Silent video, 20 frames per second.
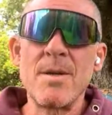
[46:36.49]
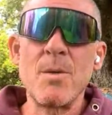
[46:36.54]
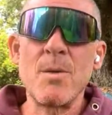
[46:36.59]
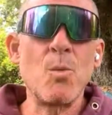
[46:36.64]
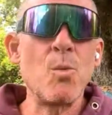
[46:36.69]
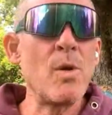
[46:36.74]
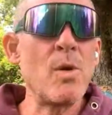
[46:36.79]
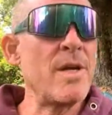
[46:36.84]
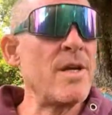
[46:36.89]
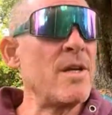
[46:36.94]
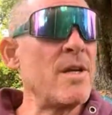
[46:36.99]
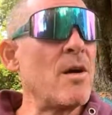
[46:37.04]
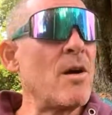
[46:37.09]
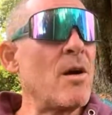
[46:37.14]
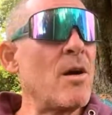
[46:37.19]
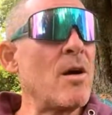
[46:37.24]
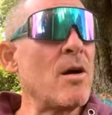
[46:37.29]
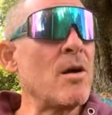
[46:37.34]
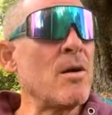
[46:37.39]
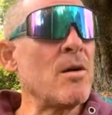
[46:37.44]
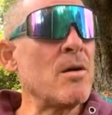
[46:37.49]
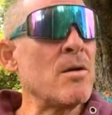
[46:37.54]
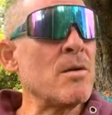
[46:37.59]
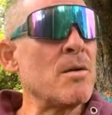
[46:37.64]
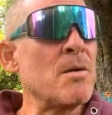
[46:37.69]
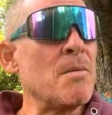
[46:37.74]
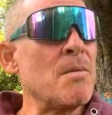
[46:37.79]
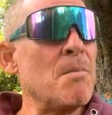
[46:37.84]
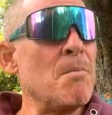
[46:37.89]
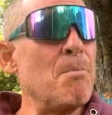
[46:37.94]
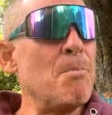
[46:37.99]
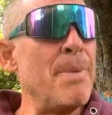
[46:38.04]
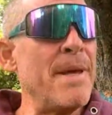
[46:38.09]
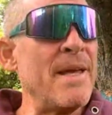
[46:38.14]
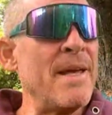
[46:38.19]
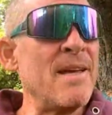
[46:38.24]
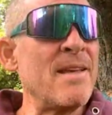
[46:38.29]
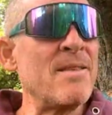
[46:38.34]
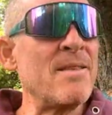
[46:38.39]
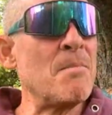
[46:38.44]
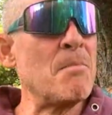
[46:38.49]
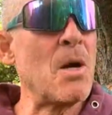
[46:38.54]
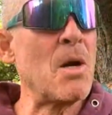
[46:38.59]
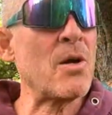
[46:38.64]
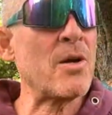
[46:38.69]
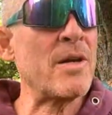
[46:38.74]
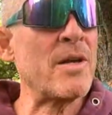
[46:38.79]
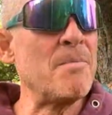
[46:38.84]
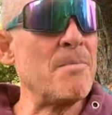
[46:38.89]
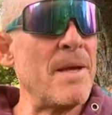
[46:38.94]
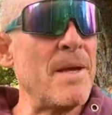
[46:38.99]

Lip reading: We are being the market